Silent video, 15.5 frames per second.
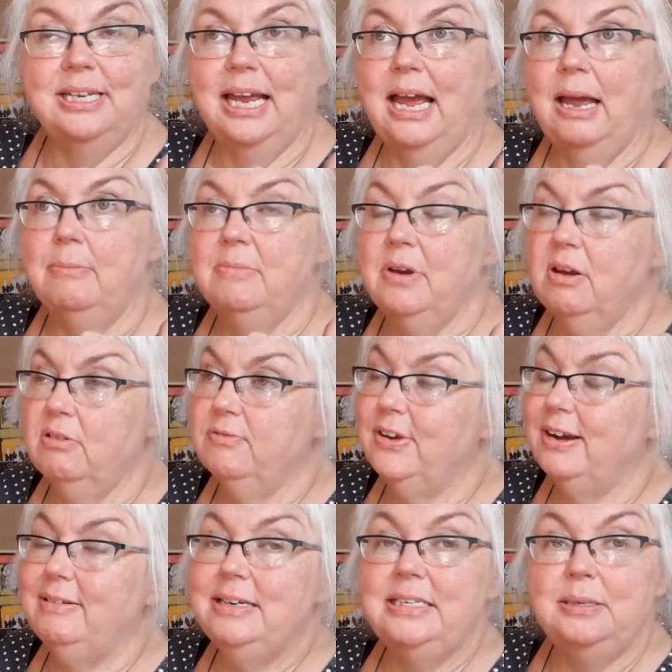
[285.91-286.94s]
I'm not
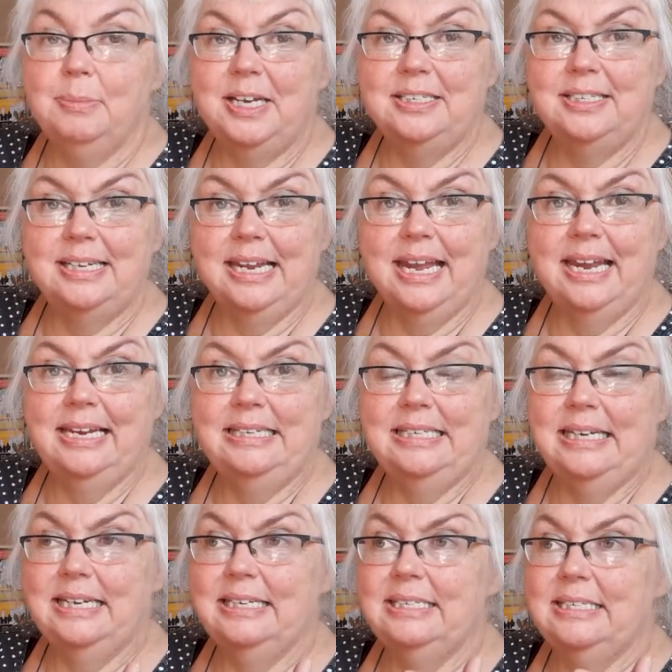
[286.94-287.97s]
very
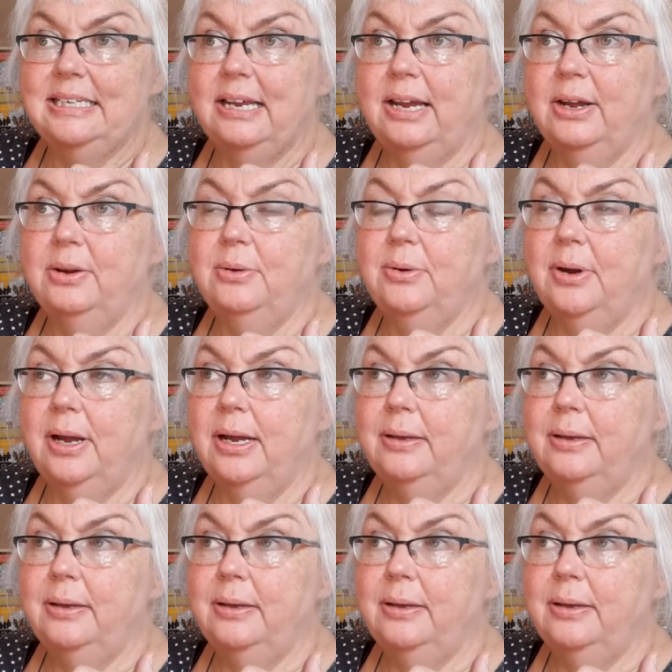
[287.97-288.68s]
domesticated, so